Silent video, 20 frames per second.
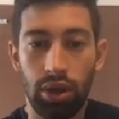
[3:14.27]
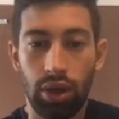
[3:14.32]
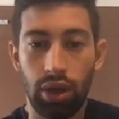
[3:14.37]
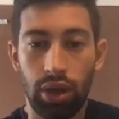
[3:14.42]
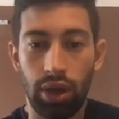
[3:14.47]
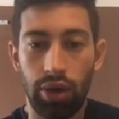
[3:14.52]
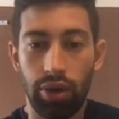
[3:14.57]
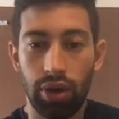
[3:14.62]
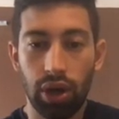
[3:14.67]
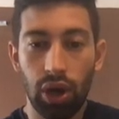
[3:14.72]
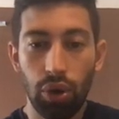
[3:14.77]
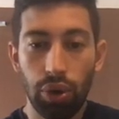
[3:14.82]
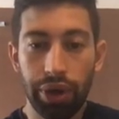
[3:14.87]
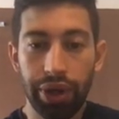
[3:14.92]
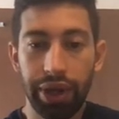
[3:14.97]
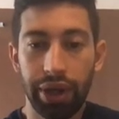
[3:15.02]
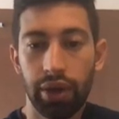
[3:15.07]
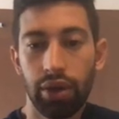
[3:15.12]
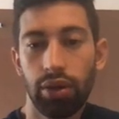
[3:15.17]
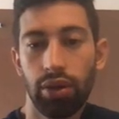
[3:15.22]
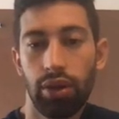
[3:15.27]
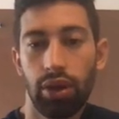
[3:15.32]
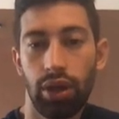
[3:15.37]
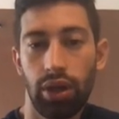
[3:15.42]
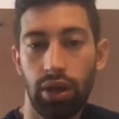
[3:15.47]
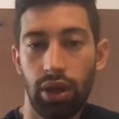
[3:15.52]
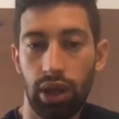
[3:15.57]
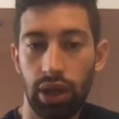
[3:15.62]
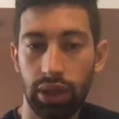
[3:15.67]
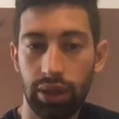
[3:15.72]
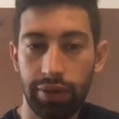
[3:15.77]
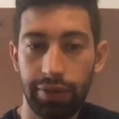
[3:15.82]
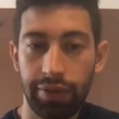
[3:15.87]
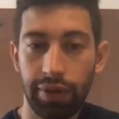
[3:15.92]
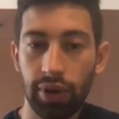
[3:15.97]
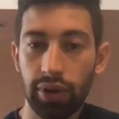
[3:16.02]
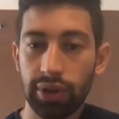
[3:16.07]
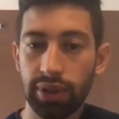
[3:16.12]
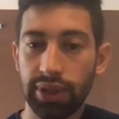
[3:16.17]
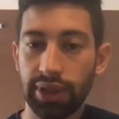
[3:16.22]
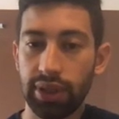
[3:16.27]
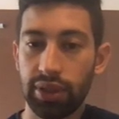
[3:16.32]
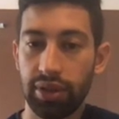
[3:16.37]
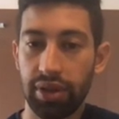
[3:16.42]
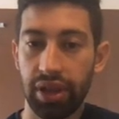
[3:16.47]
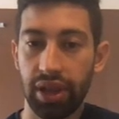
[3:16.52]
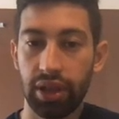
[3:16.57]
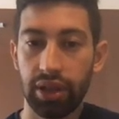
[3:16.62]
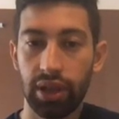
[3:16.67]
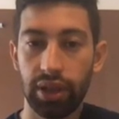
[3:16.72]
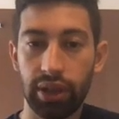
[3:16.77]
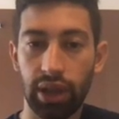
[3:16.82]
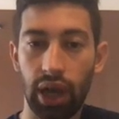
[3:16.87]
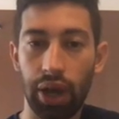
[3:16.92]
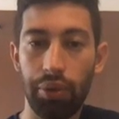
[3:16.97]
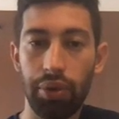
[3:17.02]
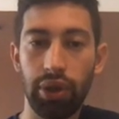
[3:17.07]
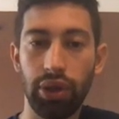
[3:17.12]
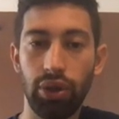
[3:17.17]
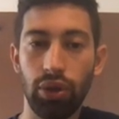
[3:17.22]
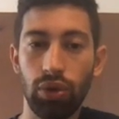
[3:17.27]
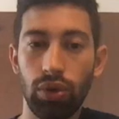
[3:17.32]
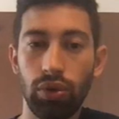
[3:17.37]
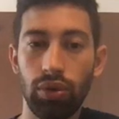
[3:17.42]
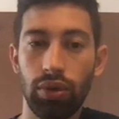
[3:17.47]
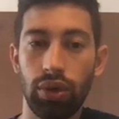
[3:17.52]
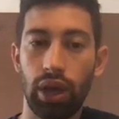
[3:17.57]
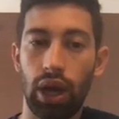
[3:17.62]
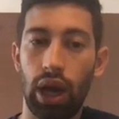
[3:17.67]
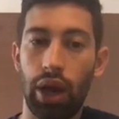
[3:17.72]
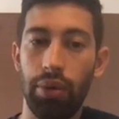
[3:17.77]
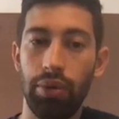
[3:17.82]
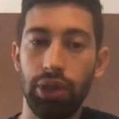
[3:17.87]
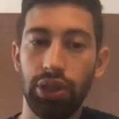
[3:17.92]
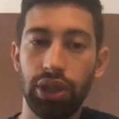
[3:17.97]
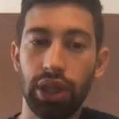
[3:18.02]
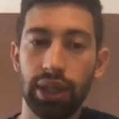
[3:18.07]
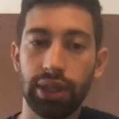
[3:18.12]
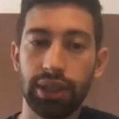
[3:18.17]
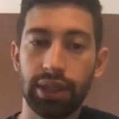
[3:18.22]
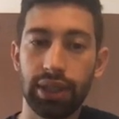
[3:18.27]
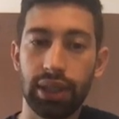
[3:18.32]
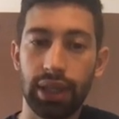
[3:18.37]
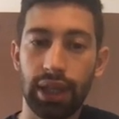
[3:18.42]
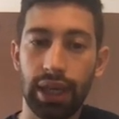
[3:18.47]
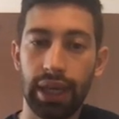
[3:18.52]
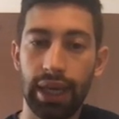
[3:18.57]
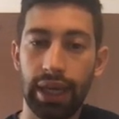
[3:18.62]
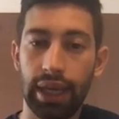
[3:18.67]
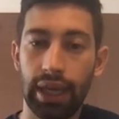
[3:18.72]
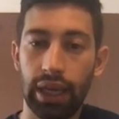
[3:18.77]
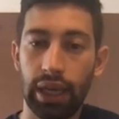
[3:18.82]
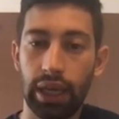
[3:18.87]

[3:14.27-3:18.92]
I will go here and first thing that I will do, I will just uh,